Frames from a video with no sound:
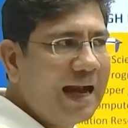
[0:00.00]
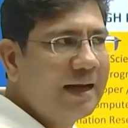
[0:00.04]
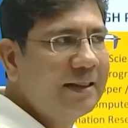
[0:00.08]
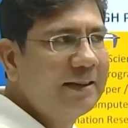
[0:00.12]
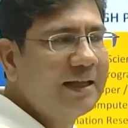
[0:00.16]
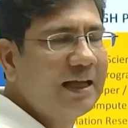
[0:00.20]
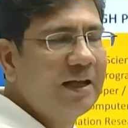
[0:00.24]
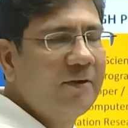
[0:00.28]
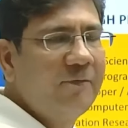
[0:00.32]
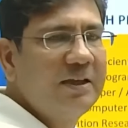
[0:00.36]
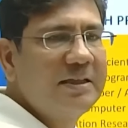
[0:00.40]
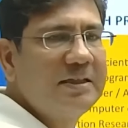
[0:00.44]

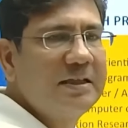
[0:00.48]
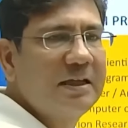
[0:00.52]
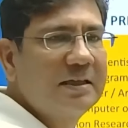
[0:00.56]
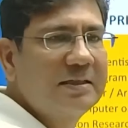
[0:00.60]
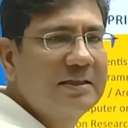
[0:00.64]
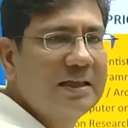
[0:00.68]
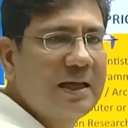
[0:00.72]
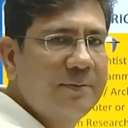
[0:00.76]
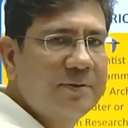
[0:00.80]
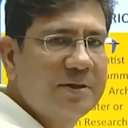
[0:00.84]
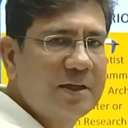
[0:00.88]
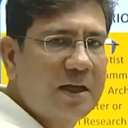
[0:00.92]
and then which
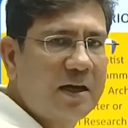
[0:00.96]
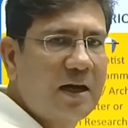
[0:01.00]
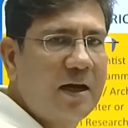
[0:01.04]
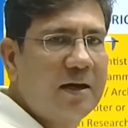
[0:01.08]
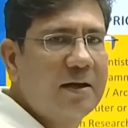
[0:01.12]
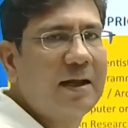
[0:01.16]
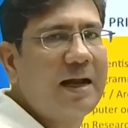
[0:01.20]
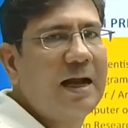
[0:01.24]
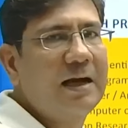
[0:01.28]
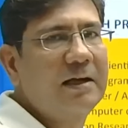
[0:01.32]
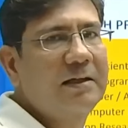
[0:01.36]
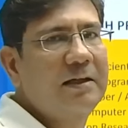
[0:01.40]
exams are
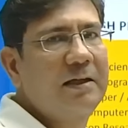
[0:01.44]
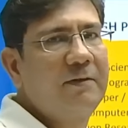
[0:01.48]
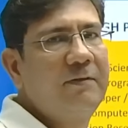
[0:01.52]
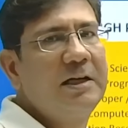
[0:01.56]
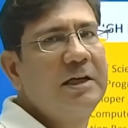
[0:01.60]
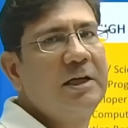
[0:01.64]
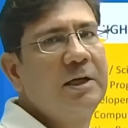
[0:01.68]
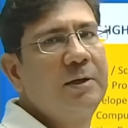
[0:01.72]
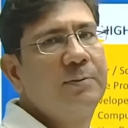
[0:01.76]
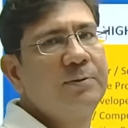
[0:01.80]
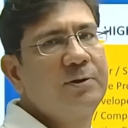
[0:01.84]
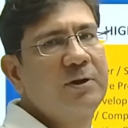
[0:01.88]

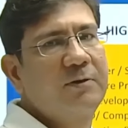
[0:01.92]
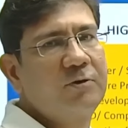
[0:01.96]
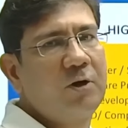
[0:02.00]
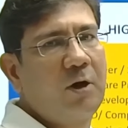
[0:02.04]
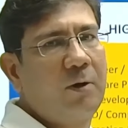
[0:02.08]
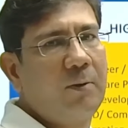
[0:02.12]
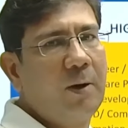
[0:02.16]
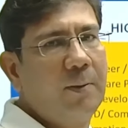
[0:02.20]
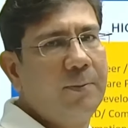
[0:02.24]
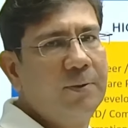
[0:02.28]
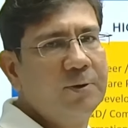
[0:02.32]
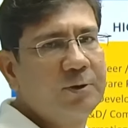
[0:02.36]
attractive in terms of
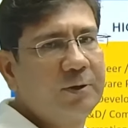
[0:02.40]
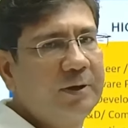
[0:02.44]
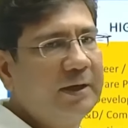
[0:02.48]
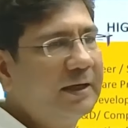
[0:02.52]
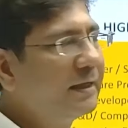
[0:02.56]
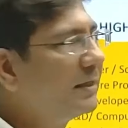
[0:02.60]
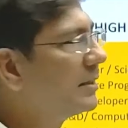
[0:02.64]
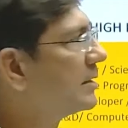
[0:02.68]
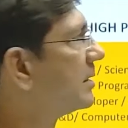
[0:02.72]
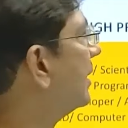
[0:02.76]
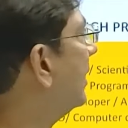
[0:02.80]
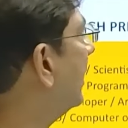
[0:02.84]
job
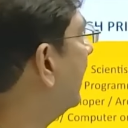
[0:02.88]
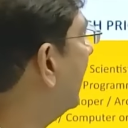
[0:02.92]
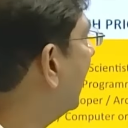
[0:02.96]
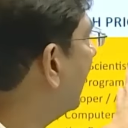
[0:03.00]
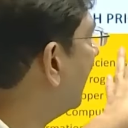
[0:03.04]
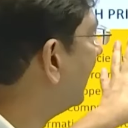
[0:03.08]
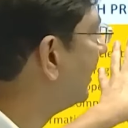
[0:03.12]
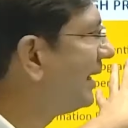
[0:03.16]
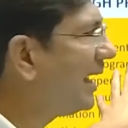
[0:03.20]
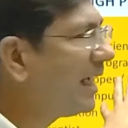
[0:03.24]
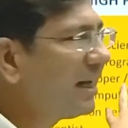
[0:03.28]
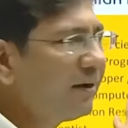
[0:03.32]
opportunities.
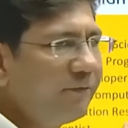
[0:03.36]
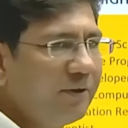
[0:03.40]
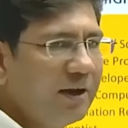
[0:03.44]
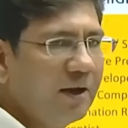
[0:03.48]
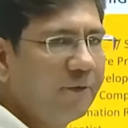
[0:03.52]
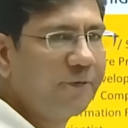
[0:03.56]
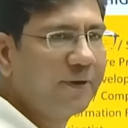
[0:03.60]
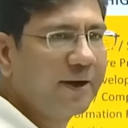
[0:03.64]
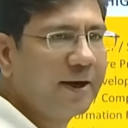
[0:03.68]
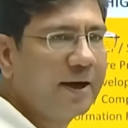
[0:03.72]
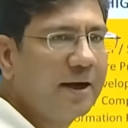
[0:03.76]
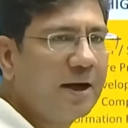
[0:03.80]
Then
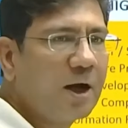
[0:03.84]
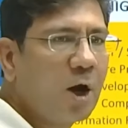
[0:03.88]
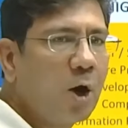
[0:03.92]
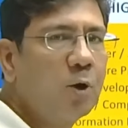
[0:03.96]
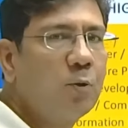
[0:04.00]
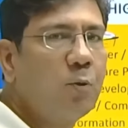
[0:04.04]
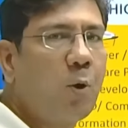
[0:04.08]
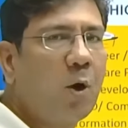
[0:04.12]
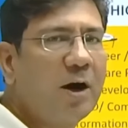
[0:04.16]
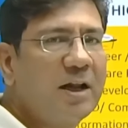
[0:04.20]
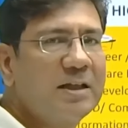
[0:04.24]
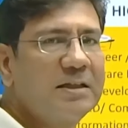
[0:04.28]
we have figured
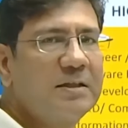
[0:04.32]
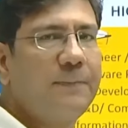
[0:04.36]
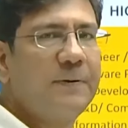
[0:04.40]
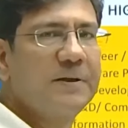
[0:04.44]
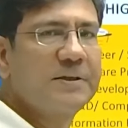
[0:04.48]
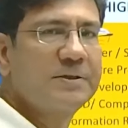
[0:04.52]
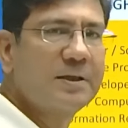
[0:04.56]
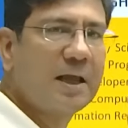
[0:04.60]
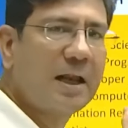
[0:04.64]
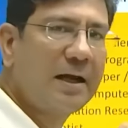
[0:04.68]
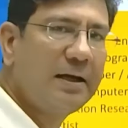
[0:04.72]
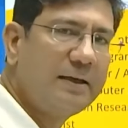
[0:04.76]
out what is the
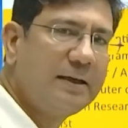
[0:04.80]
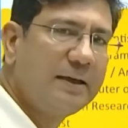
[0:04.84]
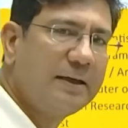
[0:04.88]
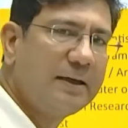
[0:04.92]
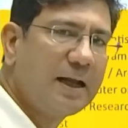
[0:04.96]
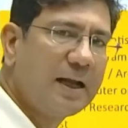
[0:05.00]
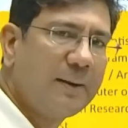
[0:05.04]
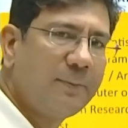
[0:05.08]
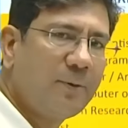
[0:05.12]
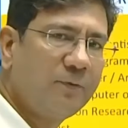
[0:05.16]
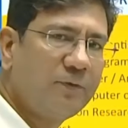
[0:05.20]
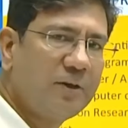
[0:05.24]

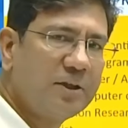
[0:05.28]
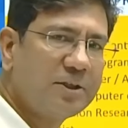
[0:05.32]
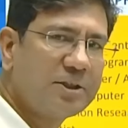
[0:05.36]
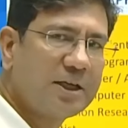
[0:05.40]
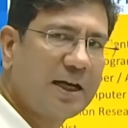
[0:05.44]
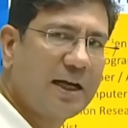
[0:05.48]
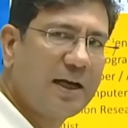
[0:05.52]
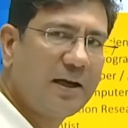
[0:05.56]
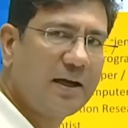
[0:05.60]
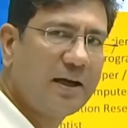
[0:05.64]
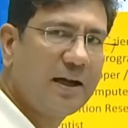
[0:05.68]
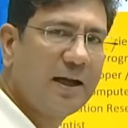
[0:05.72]
personality type of the
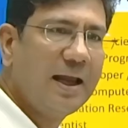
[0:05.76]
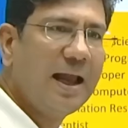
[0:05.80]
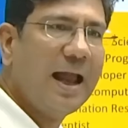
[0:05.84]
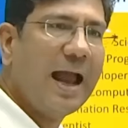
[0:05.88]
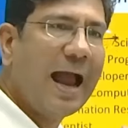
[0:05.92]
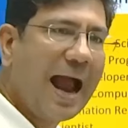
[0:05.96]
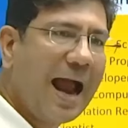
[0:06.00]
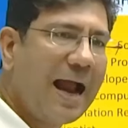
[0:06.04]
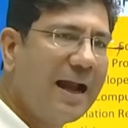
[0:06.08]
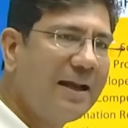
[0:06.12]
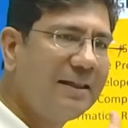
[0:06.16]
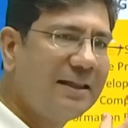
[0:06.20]
child,
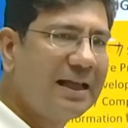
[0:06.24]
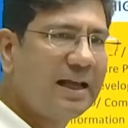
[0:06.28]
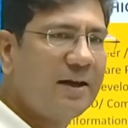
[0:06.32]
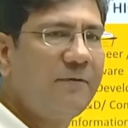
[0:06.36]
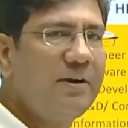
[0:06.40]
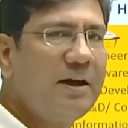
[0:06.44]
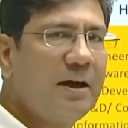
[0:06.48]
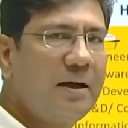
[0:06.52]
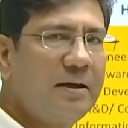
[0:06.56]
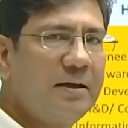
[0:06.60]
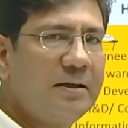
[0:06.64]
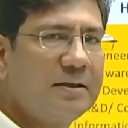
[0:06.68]
and
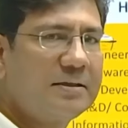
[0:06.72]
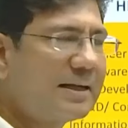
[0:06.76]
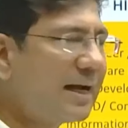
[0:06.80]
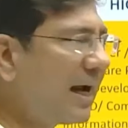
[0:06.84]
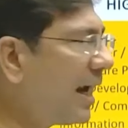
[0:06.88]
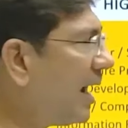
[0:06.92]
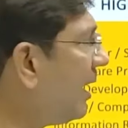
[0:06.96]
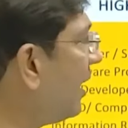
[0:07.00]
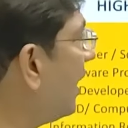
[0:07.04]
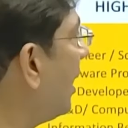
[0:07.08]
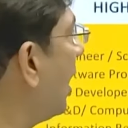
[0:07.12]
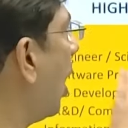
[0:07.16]
then we
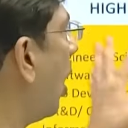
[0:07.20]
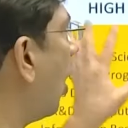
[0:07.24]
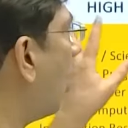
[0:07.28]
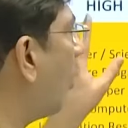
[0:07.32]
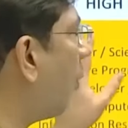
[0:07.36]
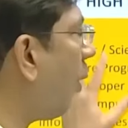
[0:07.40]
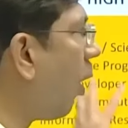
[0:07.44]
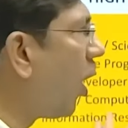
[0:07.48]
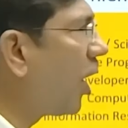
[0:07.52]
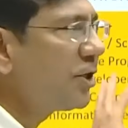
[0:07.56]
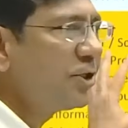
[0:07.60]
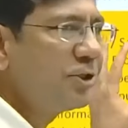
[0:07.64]
understand
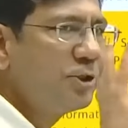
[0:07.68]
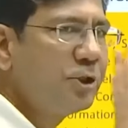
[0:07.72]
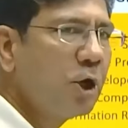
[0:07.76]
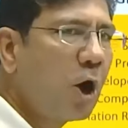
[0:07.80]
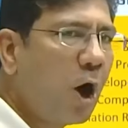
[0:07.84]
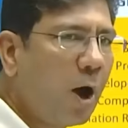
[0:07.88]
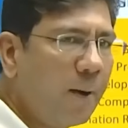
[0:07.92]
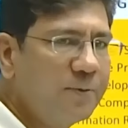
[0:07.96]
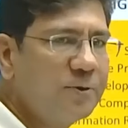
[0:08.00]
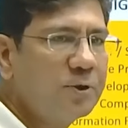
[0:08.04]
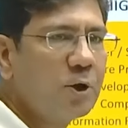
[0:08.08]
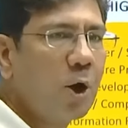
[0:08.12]
what
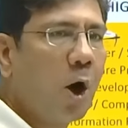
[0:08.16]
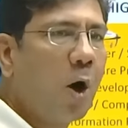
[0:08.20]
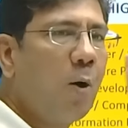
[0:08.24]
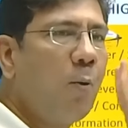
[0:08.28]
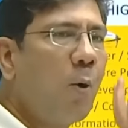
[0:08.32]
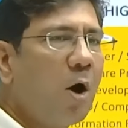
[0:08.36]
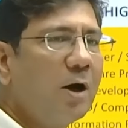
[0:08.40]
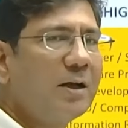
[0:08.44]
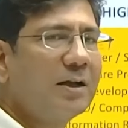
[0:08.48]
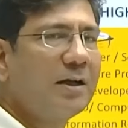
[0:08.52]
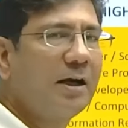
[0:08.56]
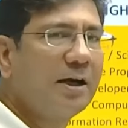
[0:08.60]
jobs
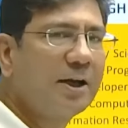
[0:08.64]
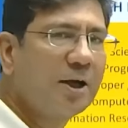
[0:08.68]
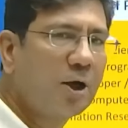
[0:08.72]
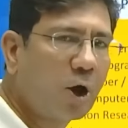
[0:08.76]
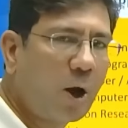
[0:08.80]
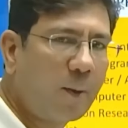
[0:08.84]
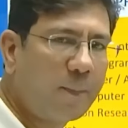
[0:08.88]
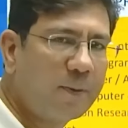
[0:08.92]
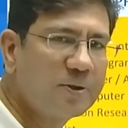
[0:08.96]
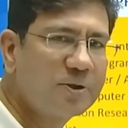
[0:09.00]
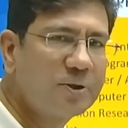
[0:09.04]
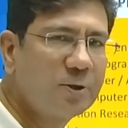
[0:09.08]
or what
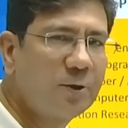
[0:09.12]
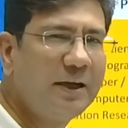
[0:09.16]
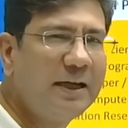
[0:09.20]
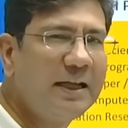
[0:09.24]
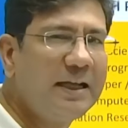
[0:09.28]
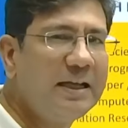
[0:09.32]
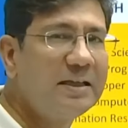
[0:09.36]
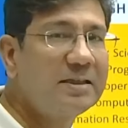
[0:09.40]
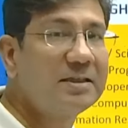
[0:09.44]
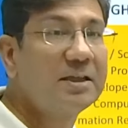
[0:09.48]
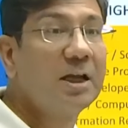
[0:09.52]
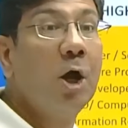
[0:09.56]
career
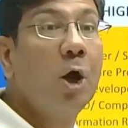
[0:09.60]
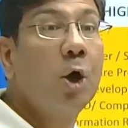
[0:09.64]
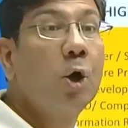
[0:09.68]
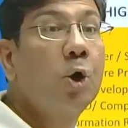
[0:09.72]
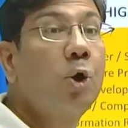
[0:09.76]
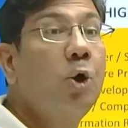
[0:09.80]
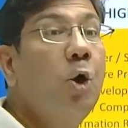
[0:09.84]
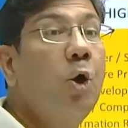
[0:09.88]
opportunities